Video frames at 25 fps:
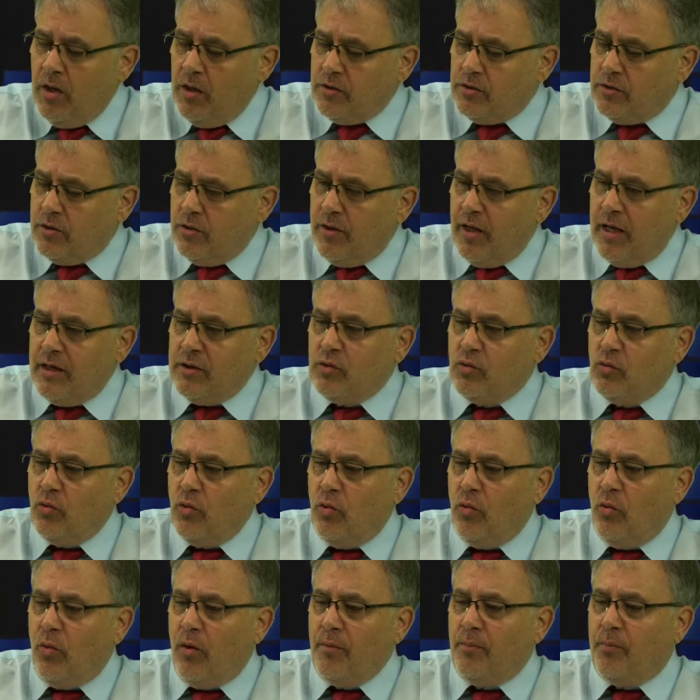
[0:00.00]
So that's
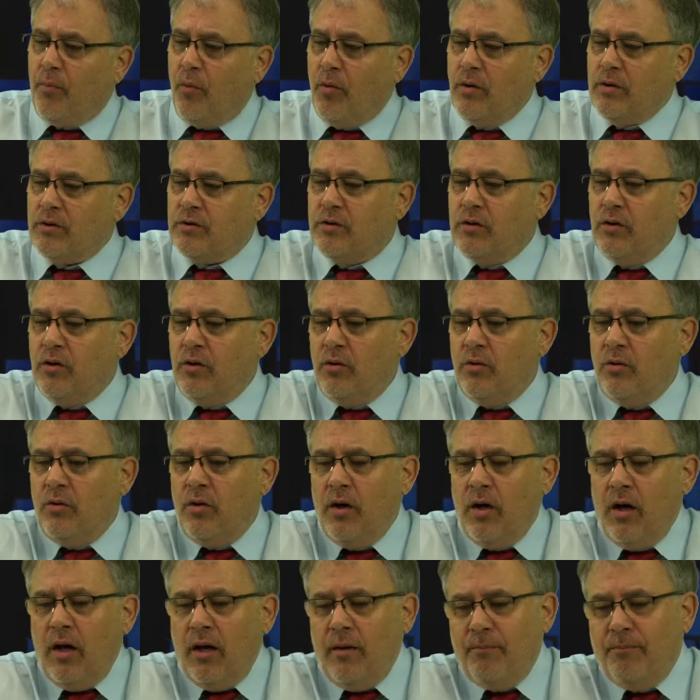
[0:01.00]
Rule
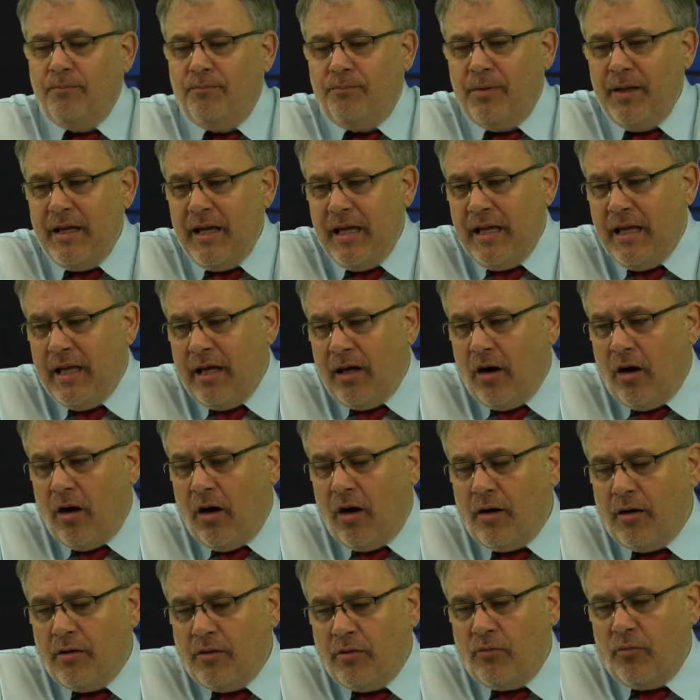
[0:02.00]
1.2B
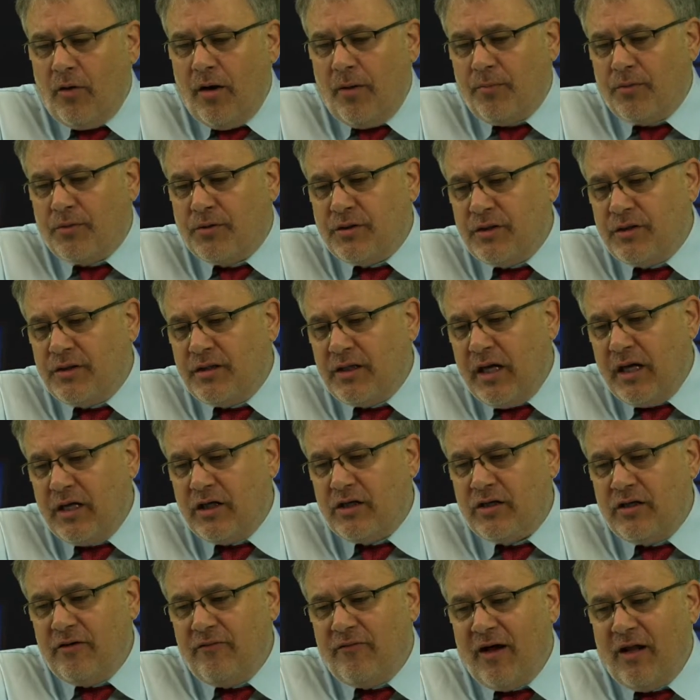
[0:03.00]
on
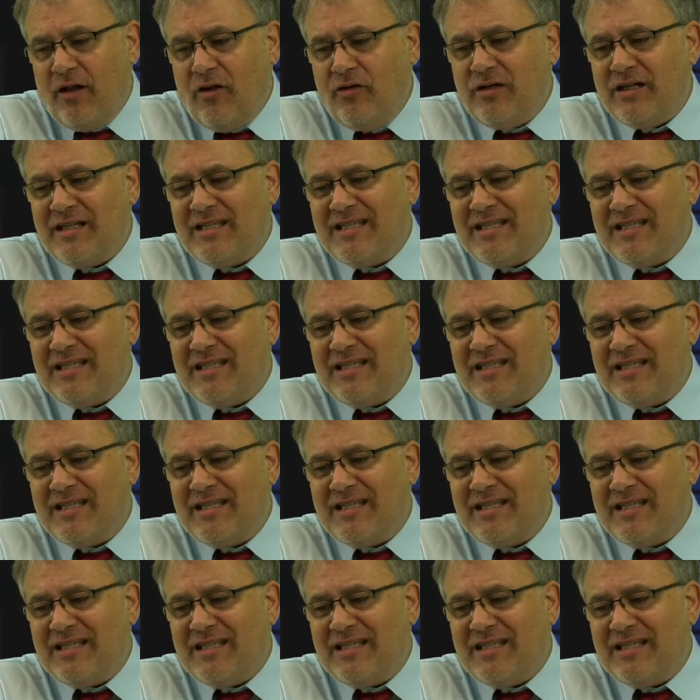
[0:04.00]
representation. If I look